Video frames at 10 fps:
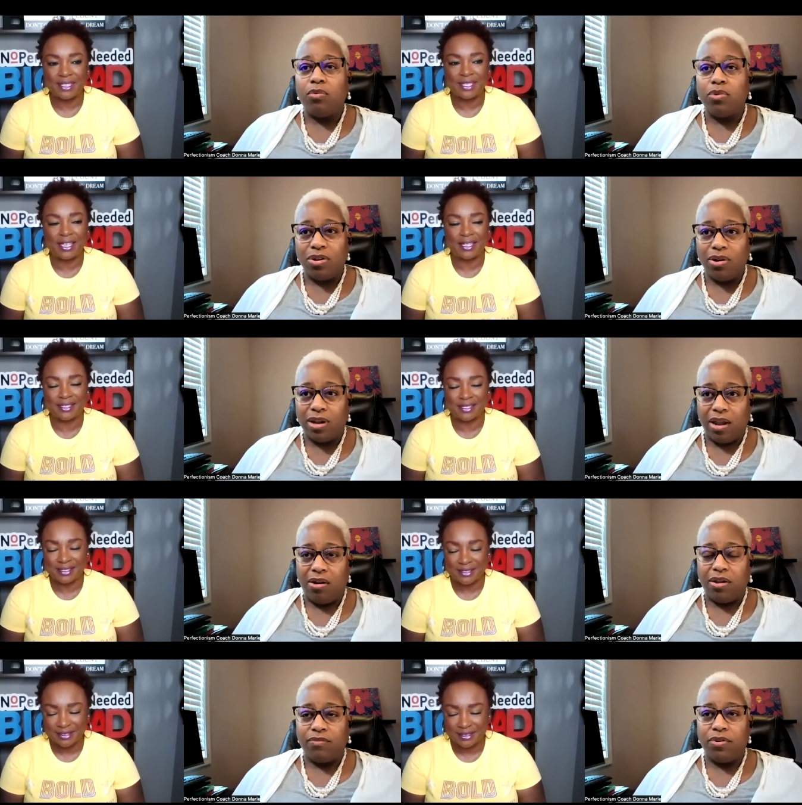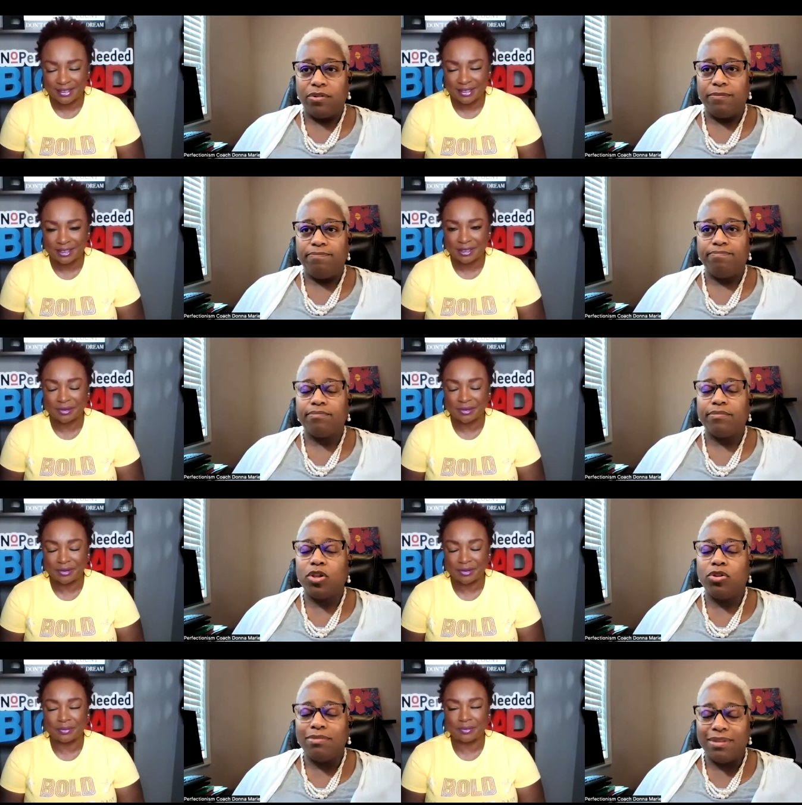Speaker 1: When you're a caregiver,
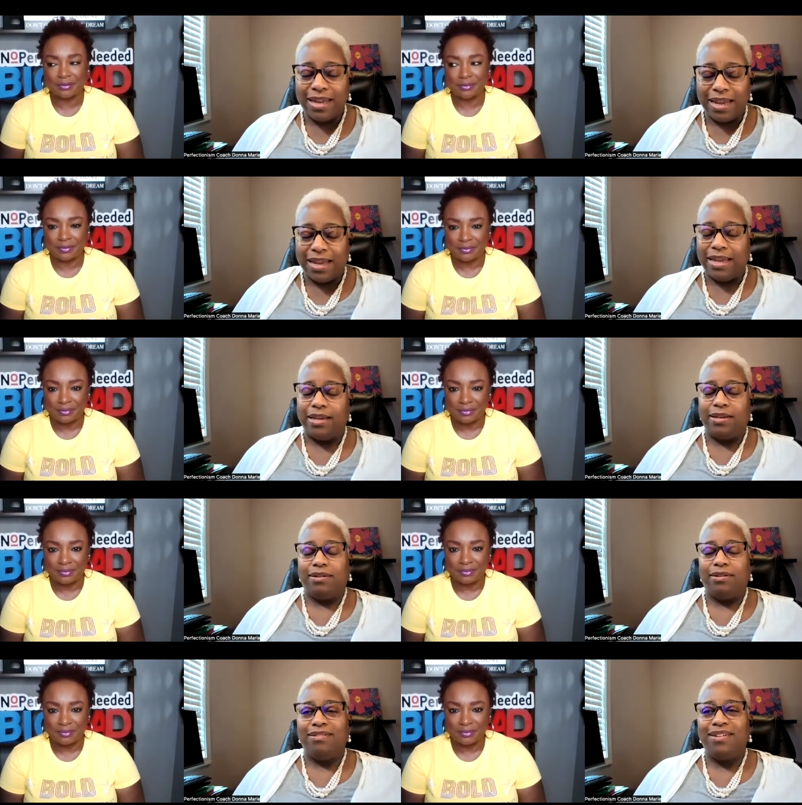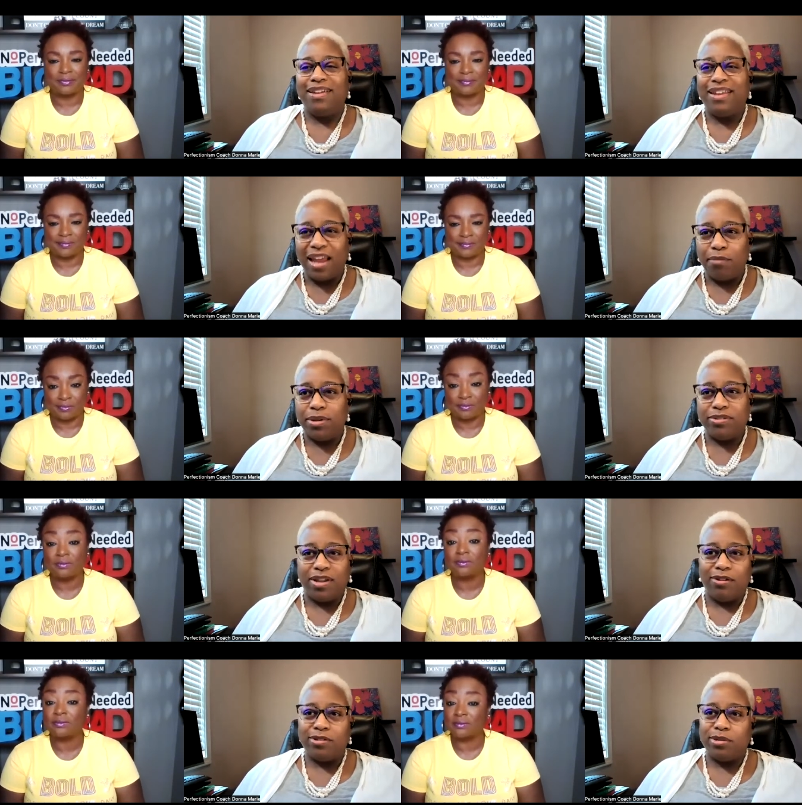you need that
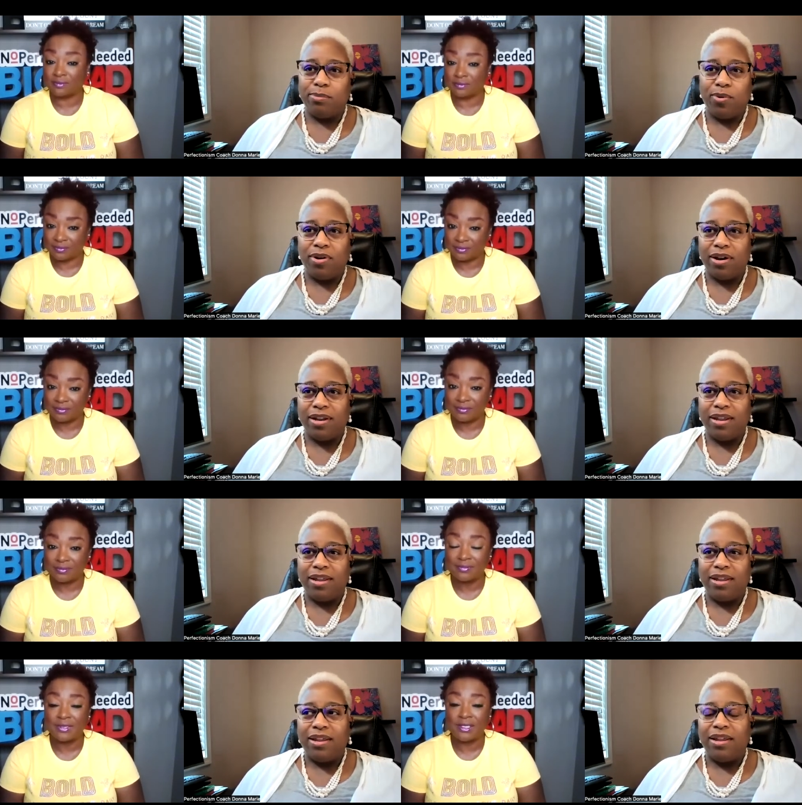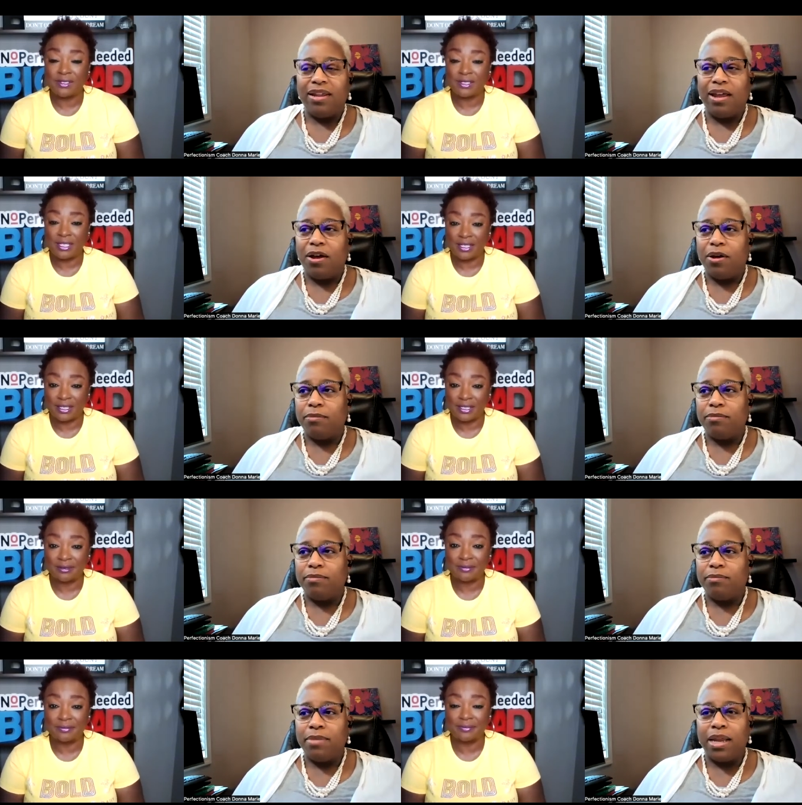mental health support. Um,
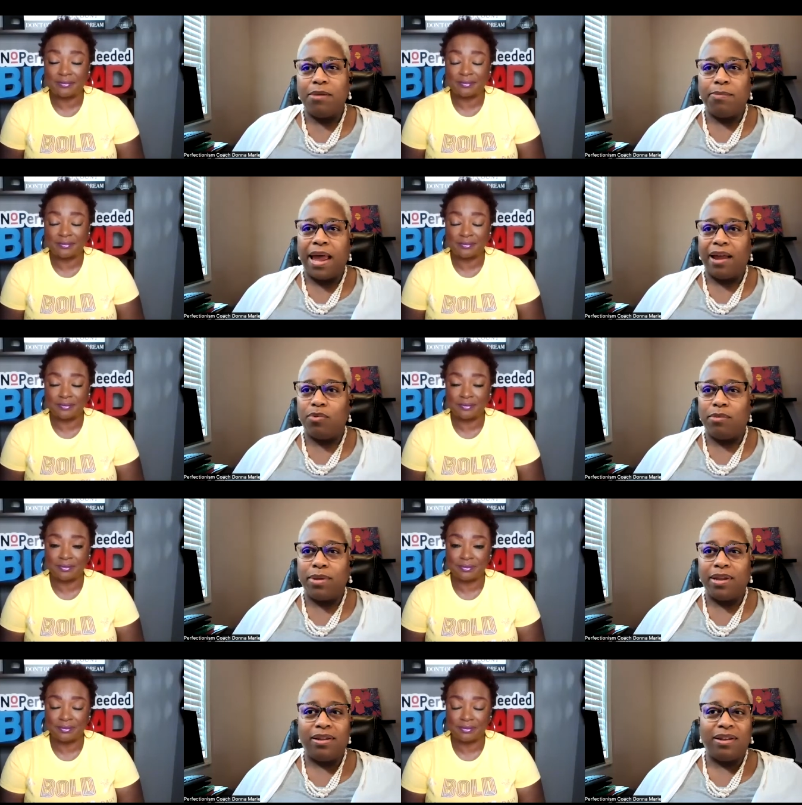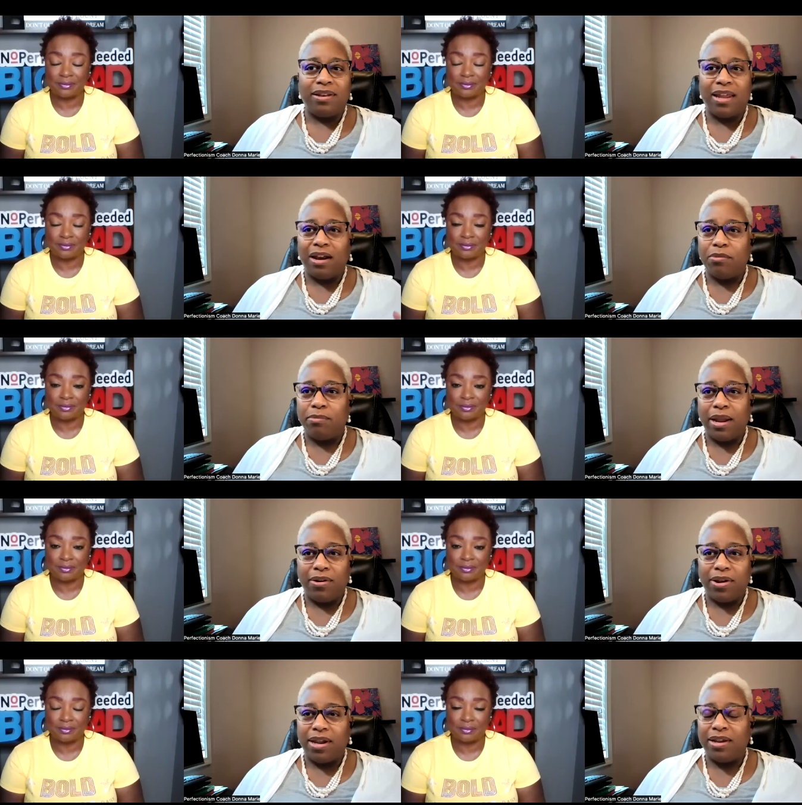many Black women that are
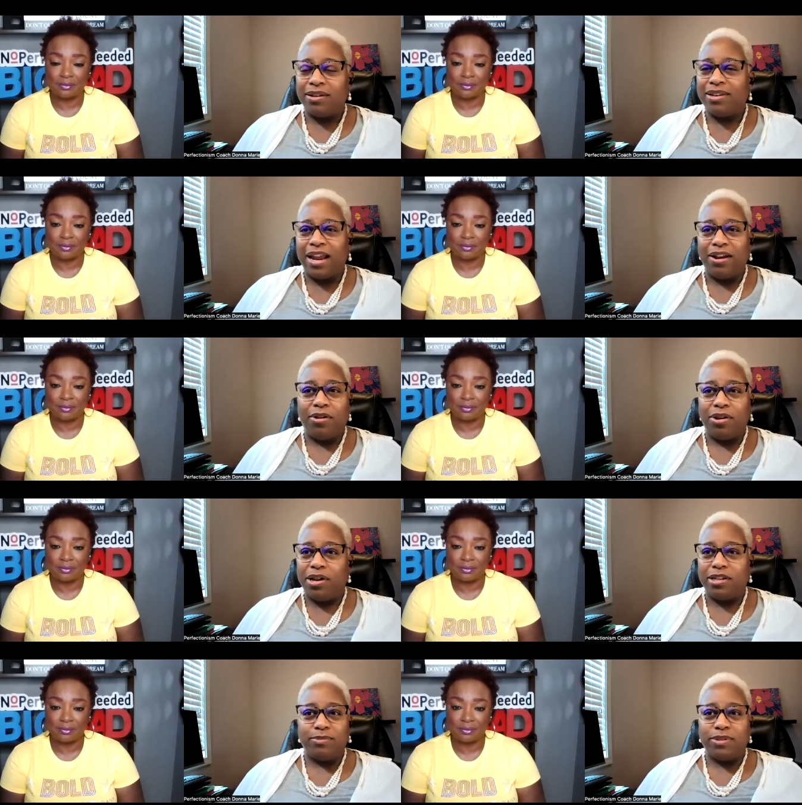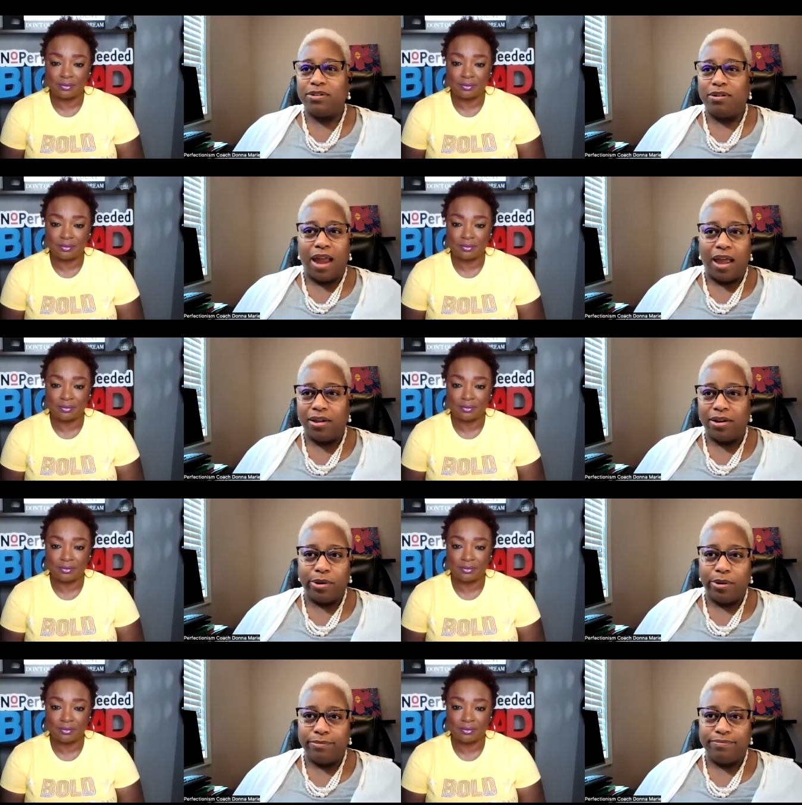married, they know their husbands are not going to
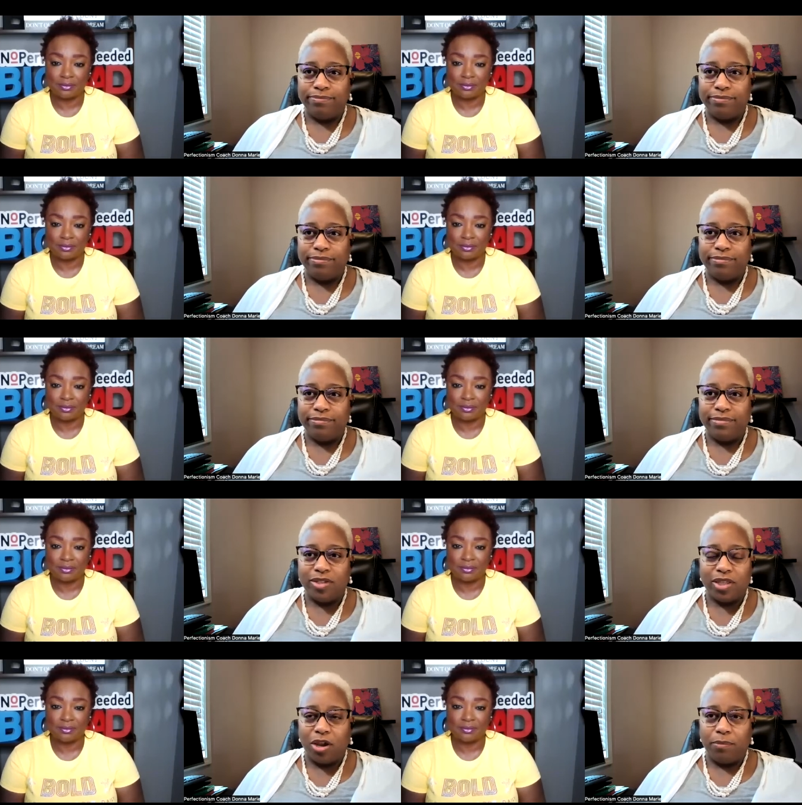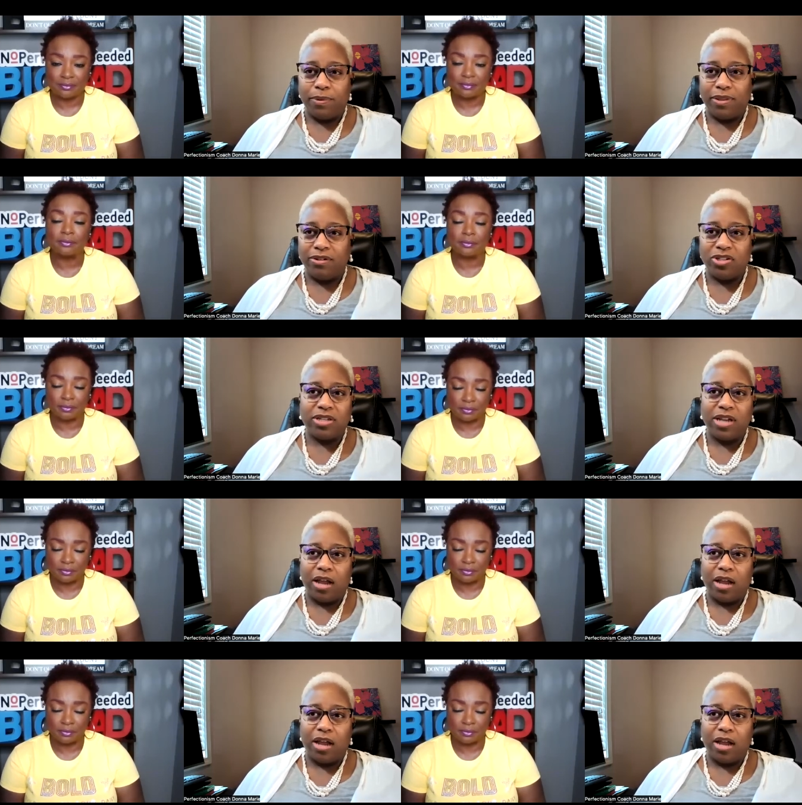go to therapy. They're just